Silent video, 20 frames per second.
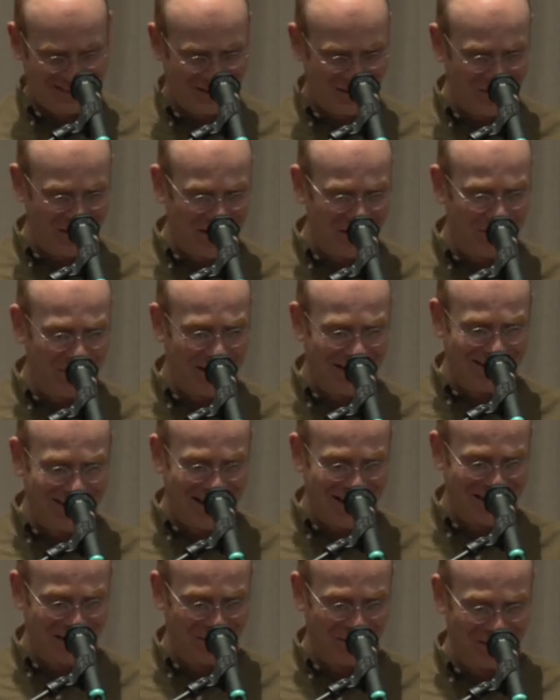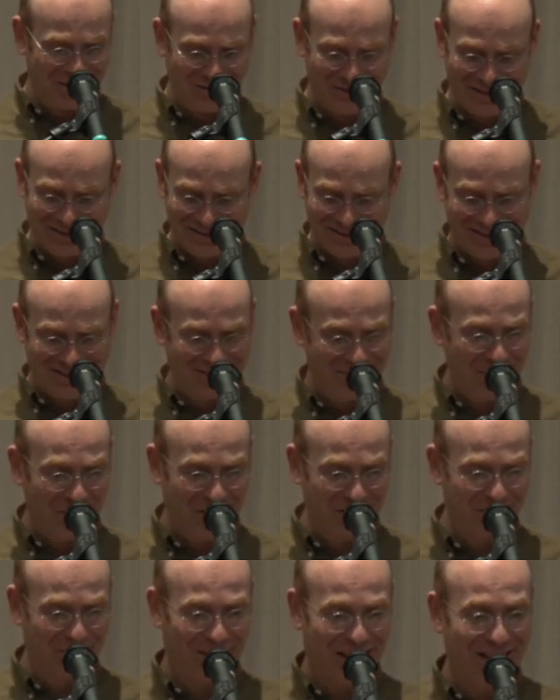Who needs big data when you can
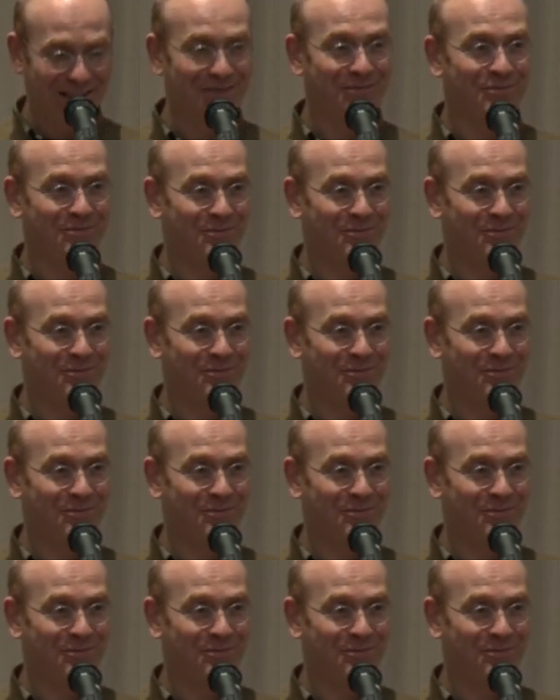multiply